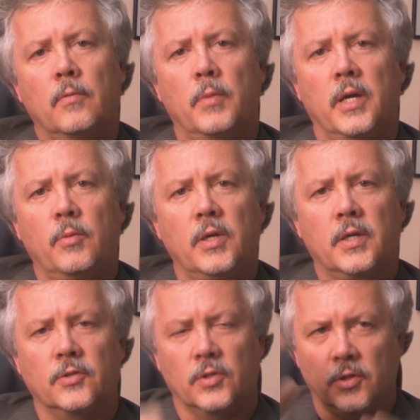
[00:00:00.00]
Maybe
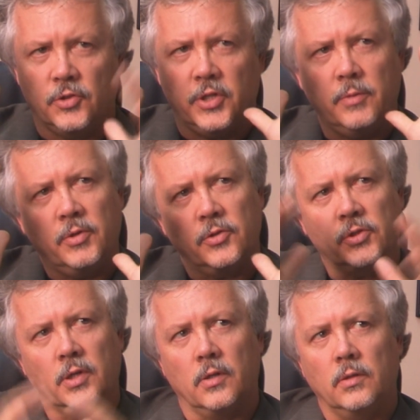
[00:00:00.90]
because of the shape of your
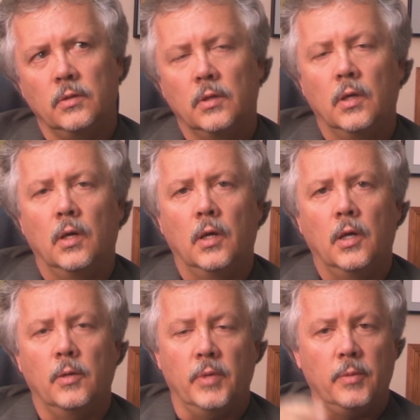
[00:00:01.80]
skull,
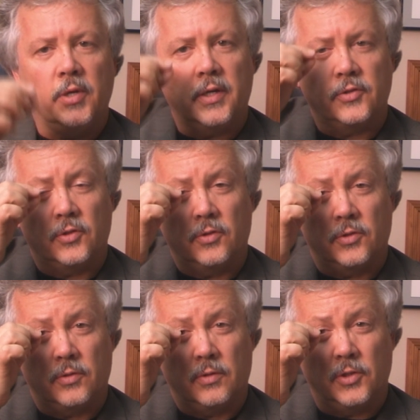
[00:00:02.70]
maybe because
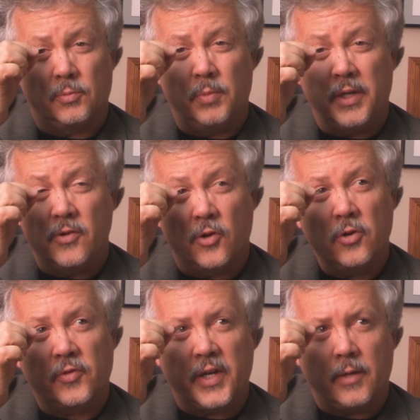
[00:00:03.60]
there's this big
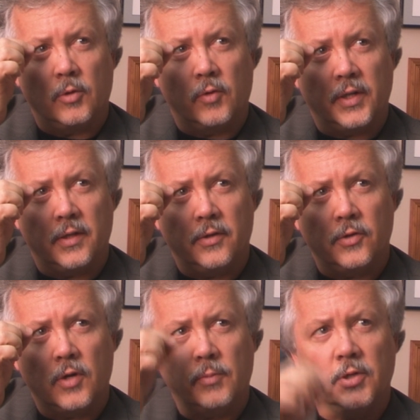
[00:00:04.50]
nerve cable right there,
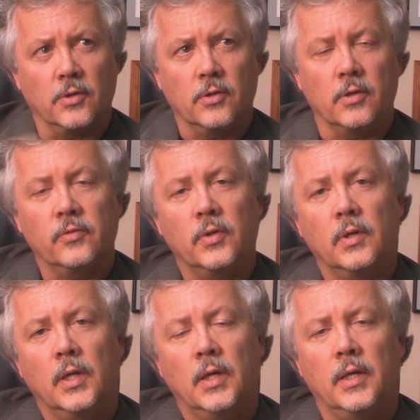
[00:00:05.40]
your optic nerve,
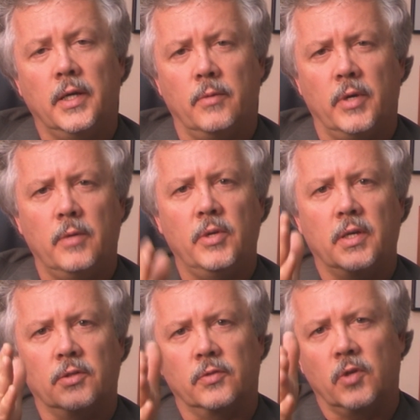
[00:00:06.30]
and maybe
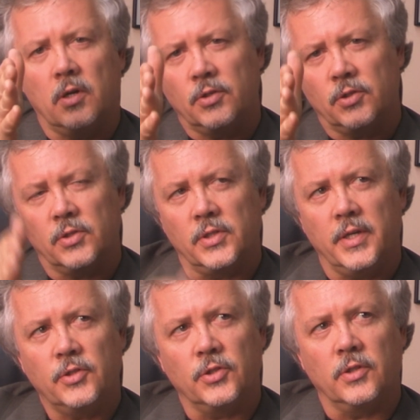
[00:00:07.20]
because of conscious
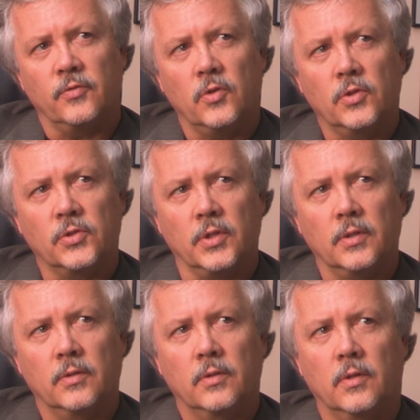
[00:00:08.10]
attention and
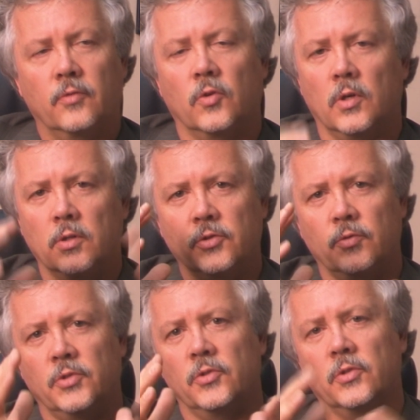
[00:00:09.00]
focusing. For all those
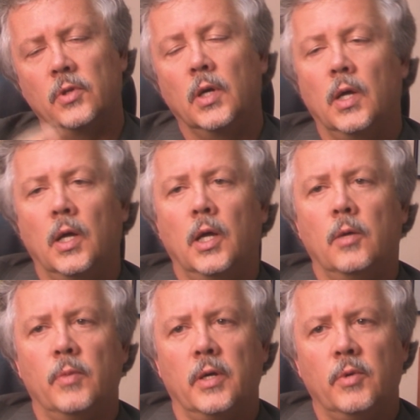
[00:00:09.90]
reasons,
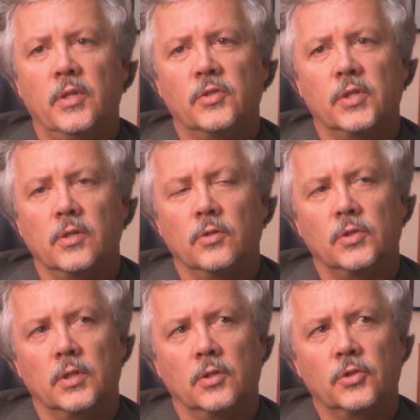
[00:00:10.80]
maybe the signal's
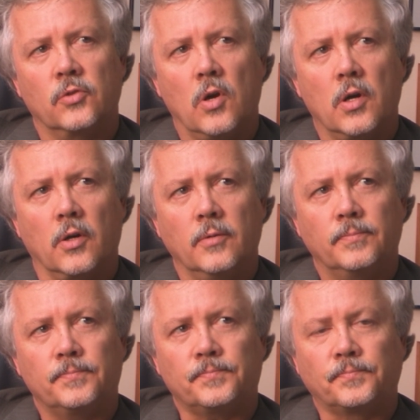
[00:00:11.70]
a little stronger,
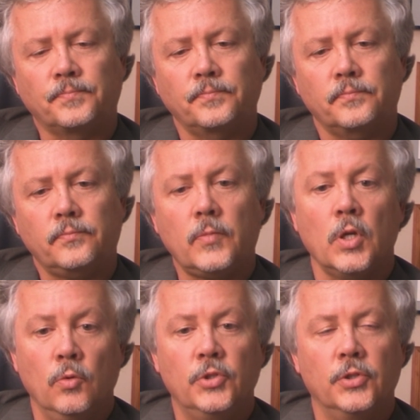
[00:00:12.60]

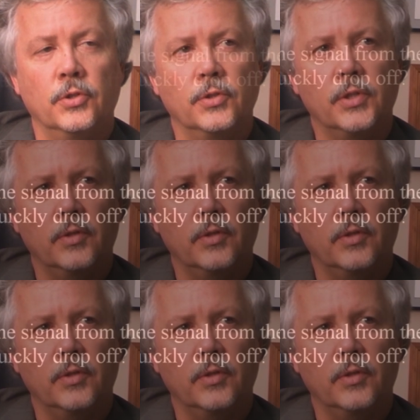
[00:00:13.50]
which it turns